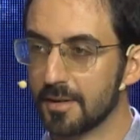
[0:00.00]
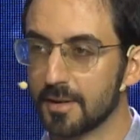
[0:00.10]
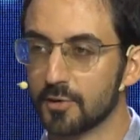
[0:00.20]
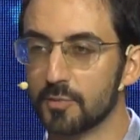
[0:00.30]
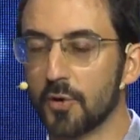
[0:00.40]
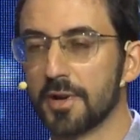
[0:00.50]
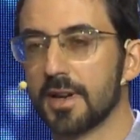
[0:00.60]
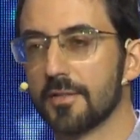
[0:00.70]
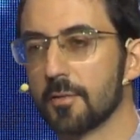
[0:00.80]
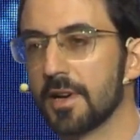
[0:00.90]
Good
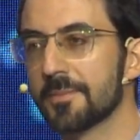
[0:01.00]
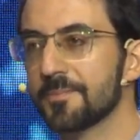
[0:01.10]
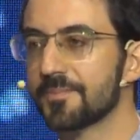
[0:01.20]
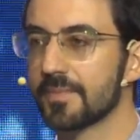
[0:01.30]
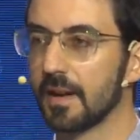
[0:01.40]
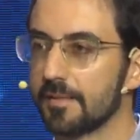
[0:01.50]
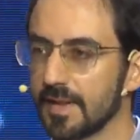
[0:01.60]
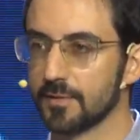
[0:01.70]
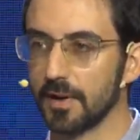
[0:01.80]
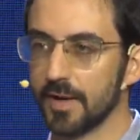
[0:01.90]
morning, everyone.
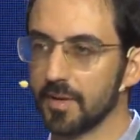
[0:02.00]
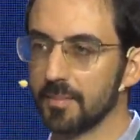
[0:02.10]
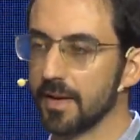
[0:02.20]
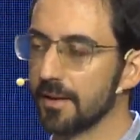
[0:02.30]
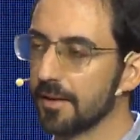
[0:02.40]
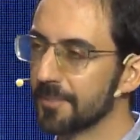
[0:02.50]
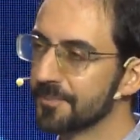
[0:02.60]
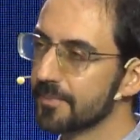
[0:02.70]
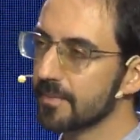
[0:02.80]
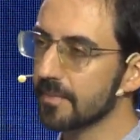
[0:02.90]
Thanks for having me here.
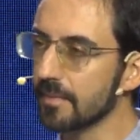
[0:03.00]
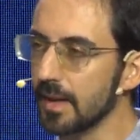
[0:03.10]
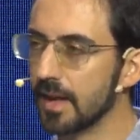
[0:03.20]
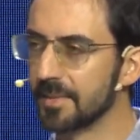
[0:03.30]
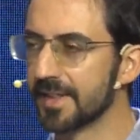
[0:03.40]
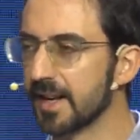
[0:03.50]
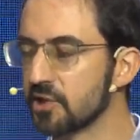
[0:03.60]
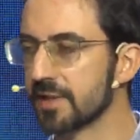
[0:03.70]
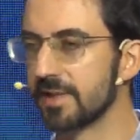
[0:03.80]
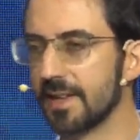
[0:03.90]
I'm Andrea
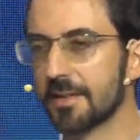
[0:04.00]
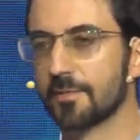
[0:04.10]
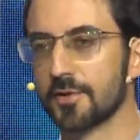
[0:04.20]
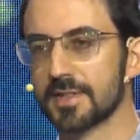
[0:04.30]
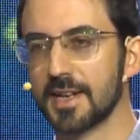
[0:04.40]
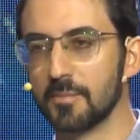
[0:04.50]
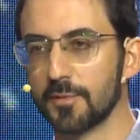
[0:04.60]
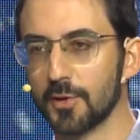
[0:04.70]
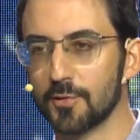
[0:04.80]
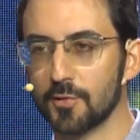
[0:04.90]
Gentile. For some
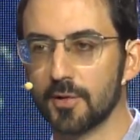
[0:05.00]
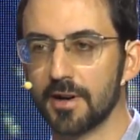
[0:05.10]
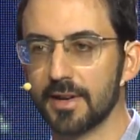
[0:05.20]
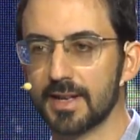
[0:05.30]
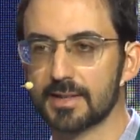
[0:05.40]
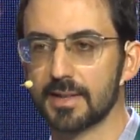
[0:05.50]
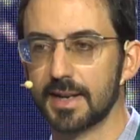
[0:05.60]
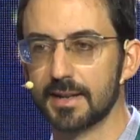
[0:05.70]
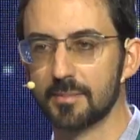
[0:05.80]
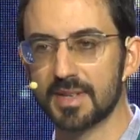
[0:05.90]
of you who were
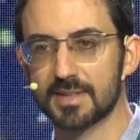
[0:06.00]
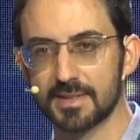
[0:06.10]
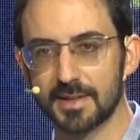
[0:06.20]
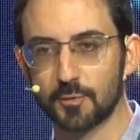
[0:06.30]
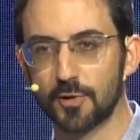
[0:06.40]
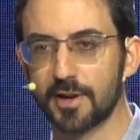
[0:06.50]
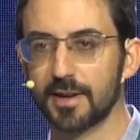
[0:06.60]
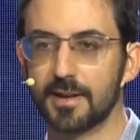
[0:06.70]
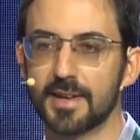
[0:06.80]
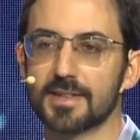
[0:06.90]
yesterday at the Business Networking
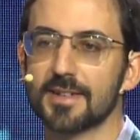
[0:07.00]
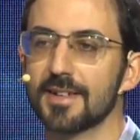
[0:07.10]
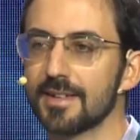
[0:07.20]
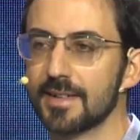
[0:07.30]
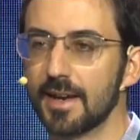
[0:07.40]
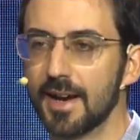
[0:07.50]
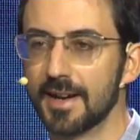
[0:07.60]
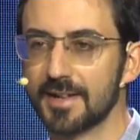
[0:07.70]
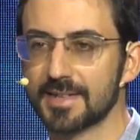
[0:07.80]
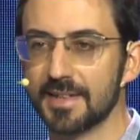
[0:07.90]
night, they
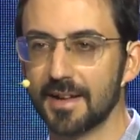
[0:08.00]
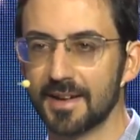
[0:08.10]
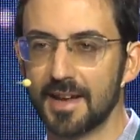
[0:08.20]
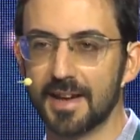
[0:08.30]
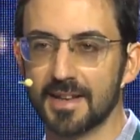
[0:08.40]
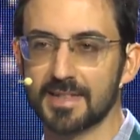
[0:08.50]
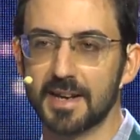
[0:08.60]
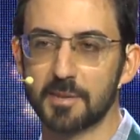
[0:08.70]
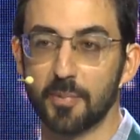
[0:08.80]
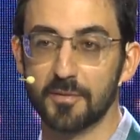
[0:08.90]
had a
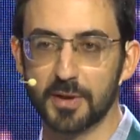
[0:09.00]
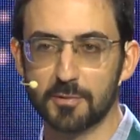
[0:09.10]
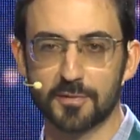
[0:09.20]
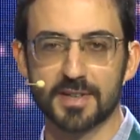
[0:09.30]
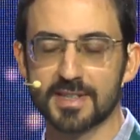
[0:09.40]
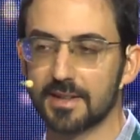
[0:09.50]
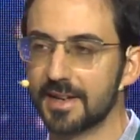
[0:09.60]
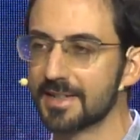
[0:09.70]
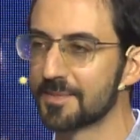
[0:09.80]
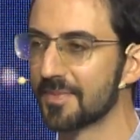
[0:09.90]
slight preview of these
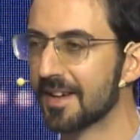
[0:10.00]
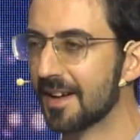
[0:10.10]
slides.